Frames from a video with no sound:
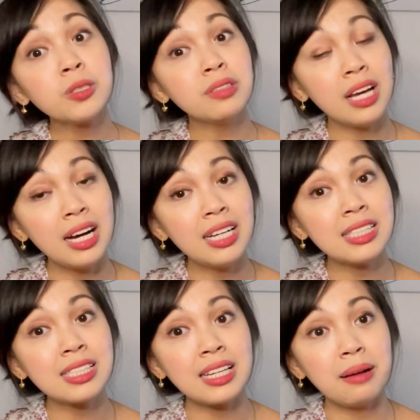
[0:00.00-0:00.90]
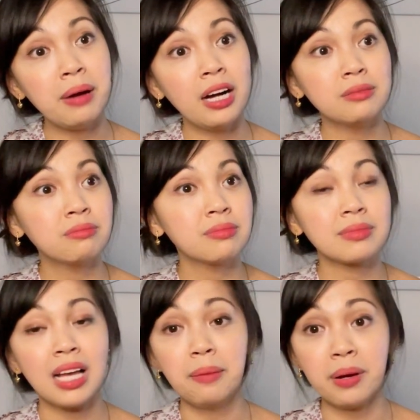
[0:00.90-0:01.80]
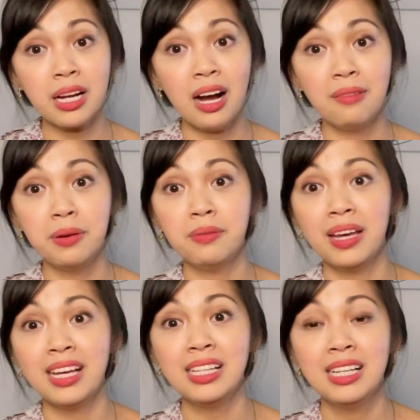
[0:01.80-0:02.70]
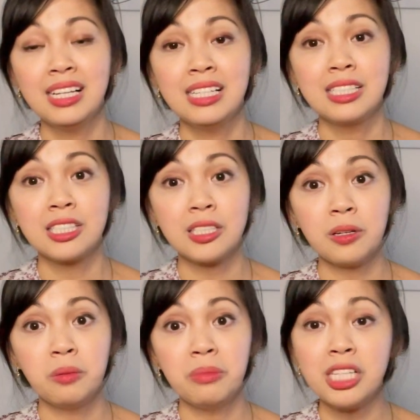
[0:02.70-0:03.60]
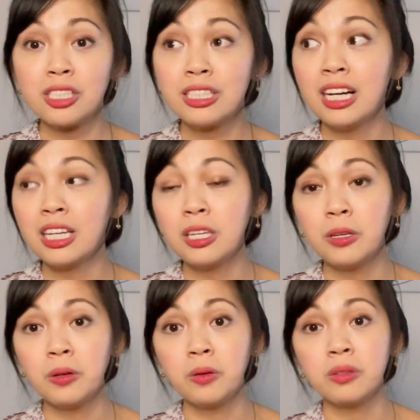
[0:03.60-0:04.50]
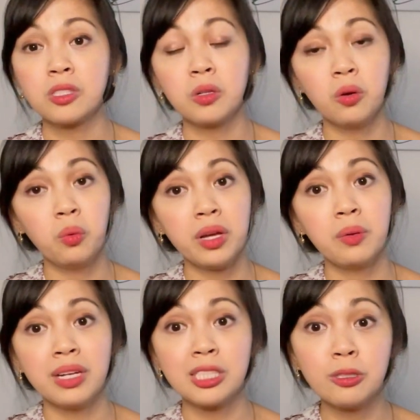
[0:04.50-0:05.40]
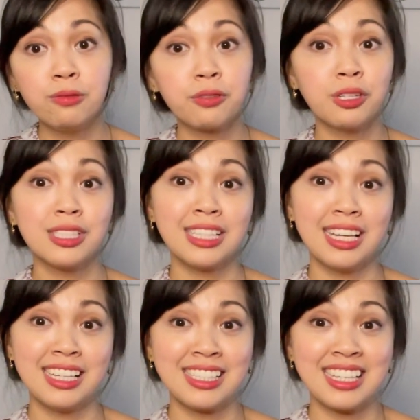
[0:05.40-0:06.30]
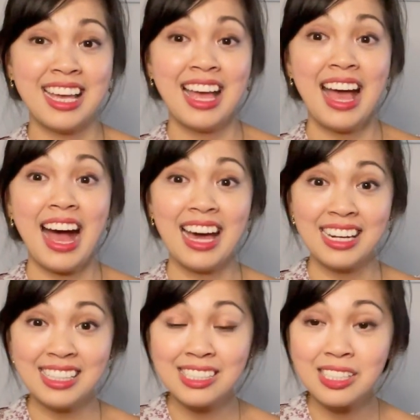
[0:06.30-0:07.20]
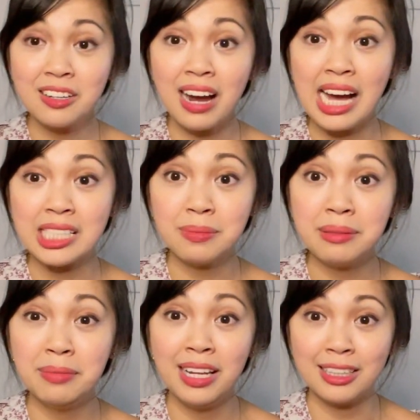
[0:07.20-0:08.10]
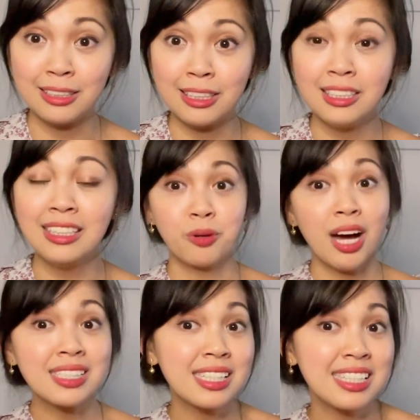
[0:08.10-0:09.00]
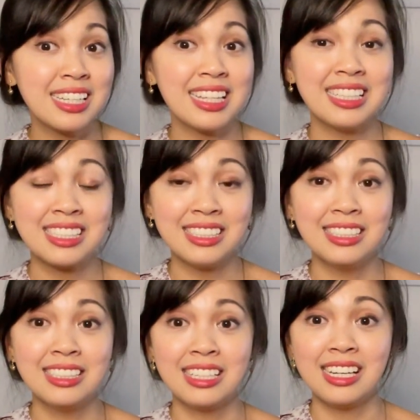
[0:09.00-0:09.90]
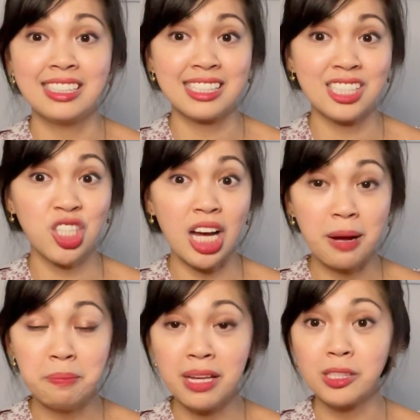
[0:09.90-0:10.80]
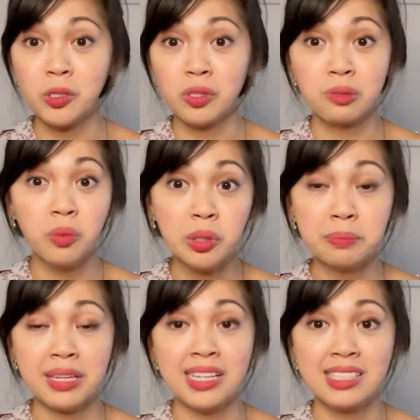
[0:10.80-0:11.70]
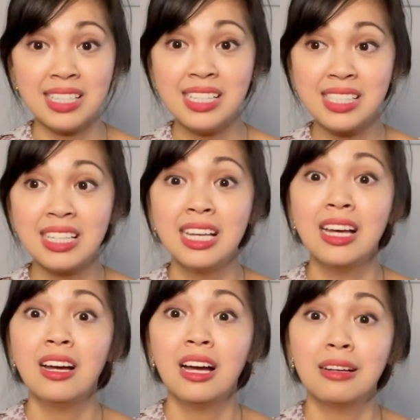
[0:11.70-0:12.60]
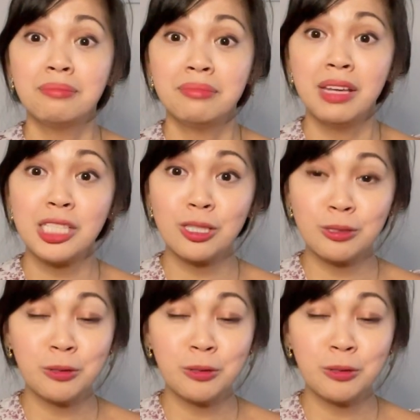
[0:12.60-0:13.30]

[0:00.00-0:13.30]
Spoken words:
nuts, about half a cup of it. So make sure that what you want to do first is add it into your high-speed blender, process it until it's chopped into small pieces. Make sure to